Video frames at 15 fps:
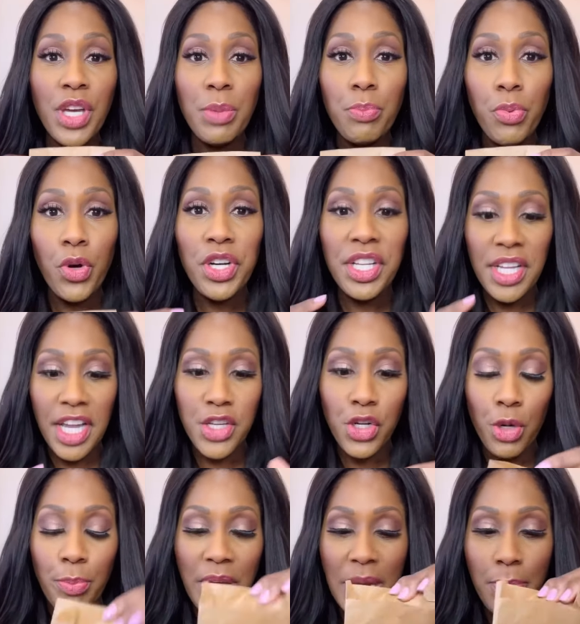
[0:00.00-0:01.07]
can put it in
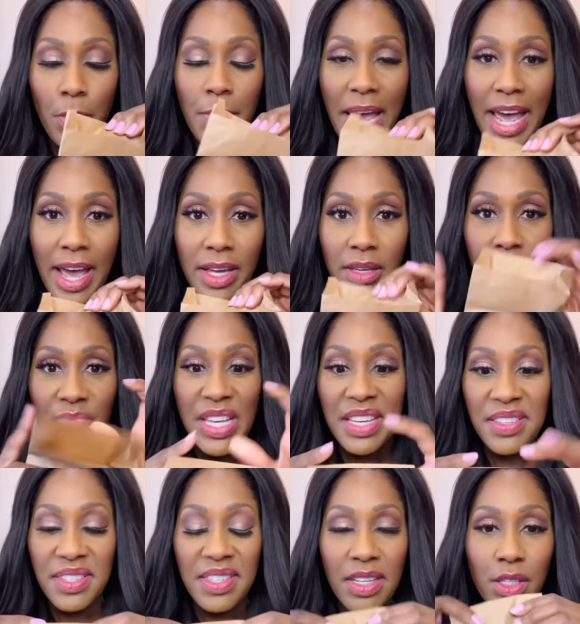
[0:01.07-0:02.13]
your paper bag,
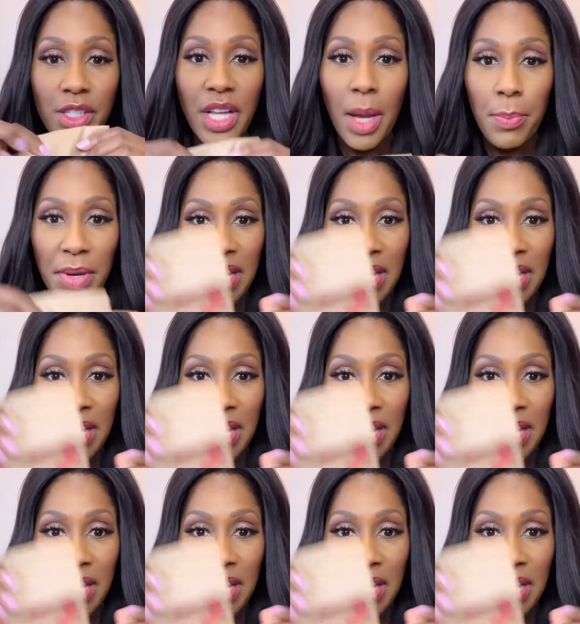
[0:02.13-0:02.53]
seal it up,